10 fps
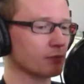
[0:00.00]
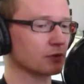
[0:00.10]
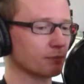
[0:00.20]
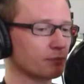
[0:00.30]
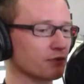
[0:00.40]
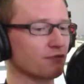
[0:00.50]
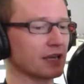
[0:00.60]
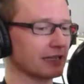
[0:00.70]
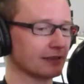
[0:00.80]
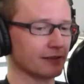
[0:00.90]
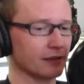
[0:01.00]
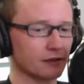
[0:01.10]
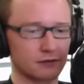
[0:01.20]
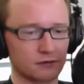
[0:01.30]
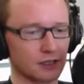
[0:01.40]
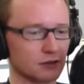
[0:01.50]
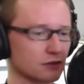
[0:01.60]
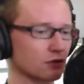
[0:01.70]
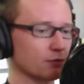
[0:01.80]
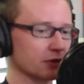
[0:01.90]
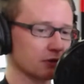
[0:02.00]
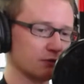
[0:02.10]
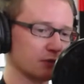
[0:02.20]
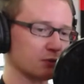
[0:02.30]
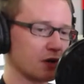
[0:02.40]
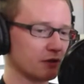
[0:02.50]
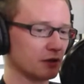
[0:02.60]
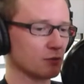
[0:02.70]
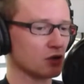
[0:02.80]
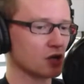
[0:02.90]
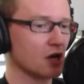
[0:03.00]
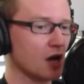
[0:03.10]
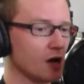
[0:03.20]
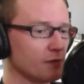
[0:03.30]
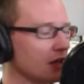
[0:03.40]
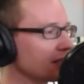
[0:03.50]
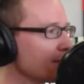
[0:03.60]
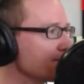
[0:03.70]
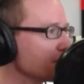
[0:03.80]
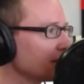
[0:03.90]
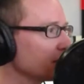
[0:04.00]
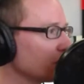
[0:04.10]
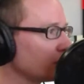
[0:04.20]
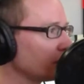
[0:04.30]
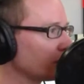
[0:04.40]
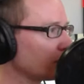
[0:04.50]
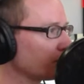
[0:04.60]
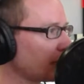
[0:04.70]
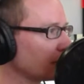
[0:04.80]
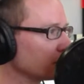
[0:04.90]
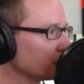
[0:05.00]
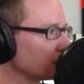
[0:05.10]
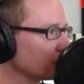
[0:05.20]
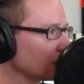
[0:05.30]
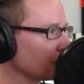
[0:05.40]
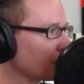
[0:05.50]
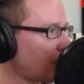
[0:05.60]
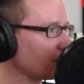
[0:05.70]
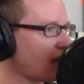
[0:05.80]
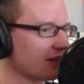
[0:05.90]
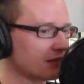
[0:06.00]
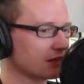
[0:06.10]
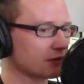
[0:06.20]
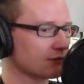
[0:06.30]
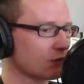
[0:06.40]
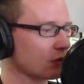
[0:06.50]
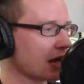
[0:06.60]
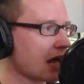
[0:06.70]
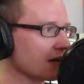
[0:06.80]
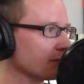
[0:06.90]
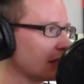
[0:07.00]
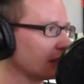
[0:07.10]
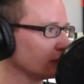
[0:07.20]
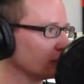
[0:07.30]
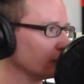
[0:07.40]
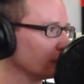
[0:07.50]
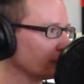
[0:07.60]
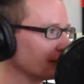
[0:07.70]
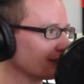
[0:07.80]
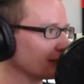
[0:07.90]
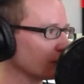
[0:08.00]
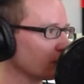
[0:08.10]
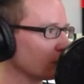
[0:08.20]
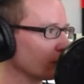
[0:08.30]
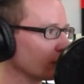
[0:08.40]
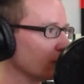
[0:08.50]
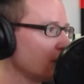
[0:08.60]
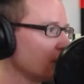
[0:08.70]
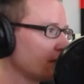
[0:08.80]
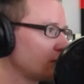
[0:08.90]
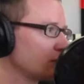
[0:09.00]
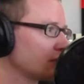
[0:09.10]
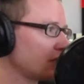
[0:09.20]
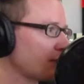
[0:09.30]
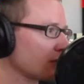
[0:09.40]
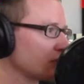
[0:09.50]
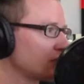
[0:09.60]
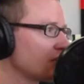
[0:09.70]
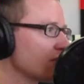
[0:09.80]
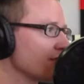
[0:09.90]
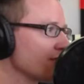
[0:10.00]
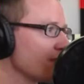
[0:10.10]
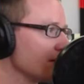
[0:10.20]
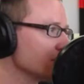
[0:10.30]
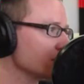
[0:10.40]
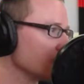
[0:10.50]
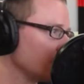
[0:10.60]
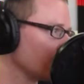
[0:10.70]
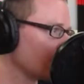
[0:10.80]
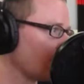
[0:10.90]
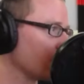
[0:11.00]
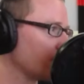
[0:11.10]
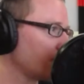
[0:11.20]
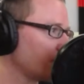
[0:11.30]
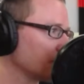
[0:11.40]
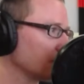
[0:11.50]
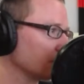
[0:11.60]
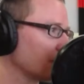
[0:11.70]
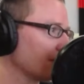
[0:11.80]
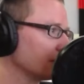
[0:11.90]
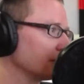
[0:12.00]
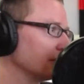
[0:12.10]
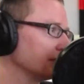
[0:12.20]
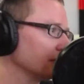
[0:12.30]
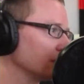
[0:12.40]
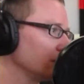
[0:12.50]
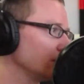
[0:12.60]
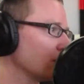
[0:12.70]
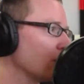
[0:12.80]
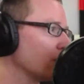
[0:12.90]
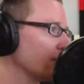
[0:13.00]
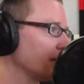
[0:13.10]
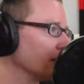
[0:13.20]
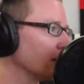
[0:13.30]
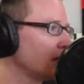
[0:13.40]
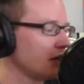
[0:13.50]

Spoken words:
I was going to profane there, trying to stop myself from swearing as much. But yeah, it's a massive audience compared to I think it's 4.5 million users in Singapore. So if you just think about the sheer inventory of potential advertising that you've got there,